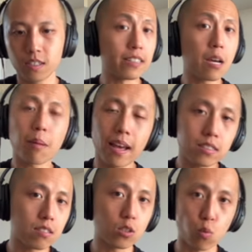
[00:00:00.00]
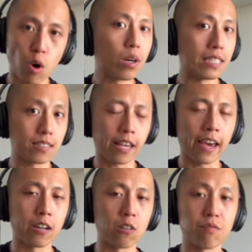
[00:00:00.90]
And they plan to grow and
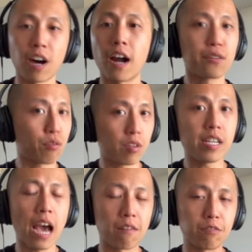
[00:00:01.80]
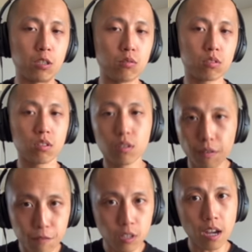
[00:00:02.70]
scale via three avenues.
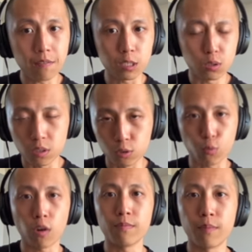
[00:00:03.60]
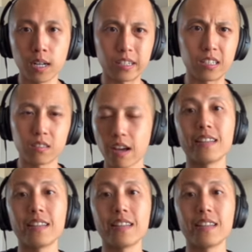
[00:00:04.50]
The first avenue is growth marketing.